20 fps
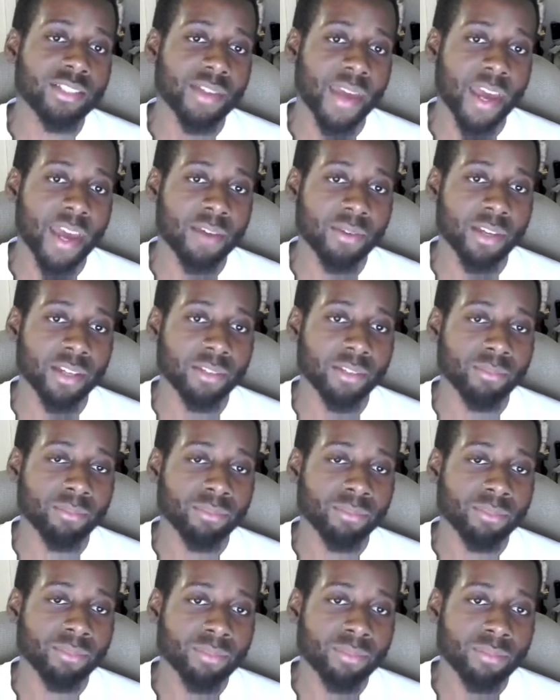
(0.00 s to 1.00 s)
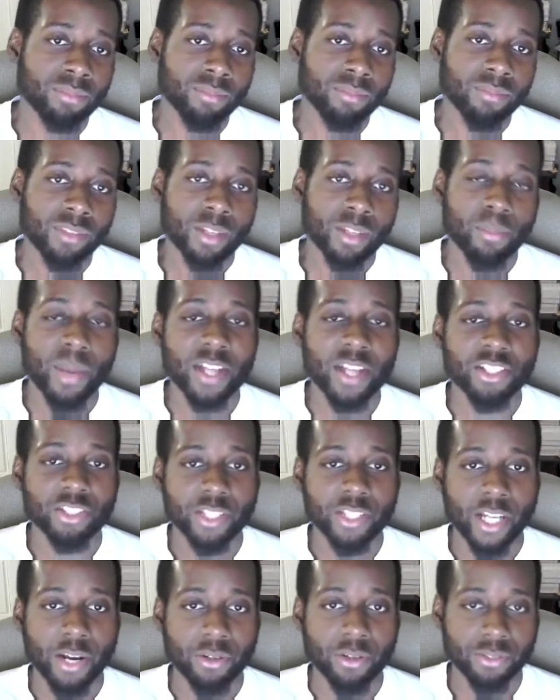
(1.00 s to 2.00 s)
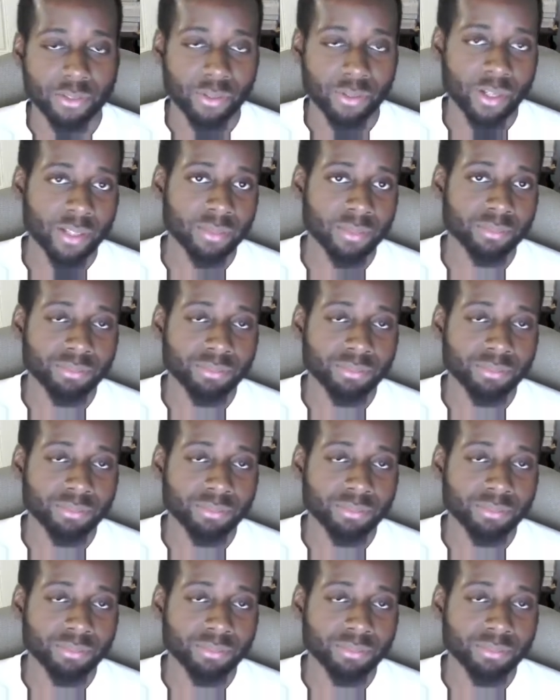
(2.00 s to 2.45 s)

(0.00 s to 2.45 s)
have a matching character, right?